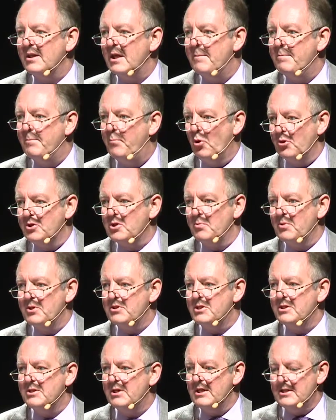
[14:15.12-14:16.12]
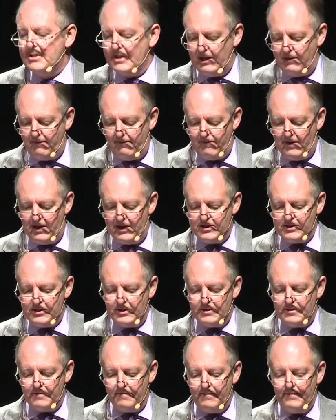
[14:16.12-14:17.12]
at the embodiment and detail
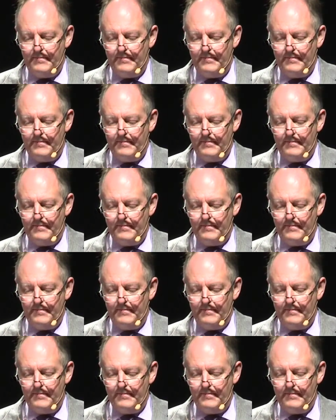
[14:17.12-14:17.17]
phases,